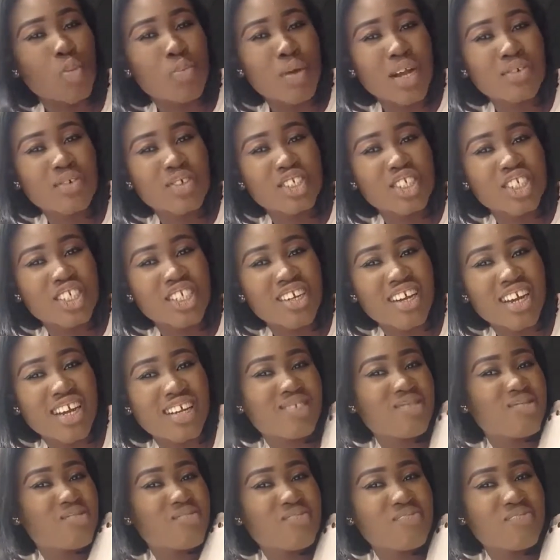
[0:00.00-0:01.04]
Back with Chidera.
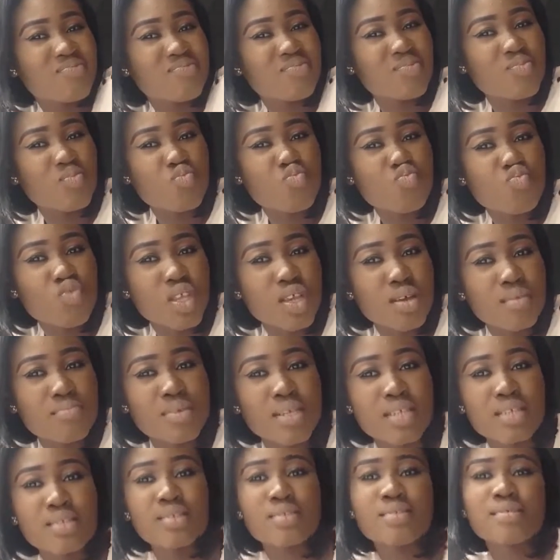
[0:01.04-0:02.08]

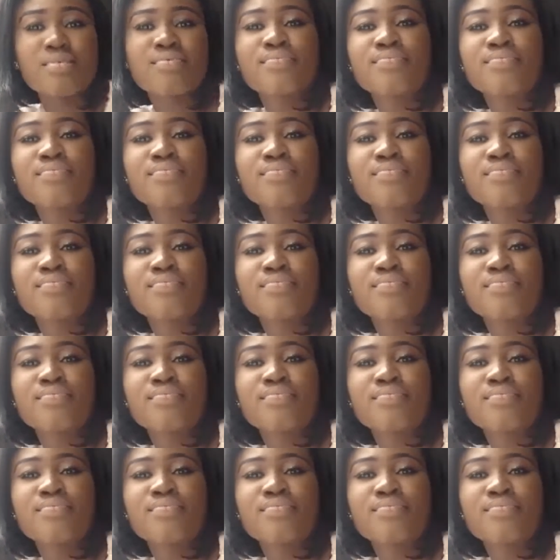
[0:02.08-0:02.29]
Peace.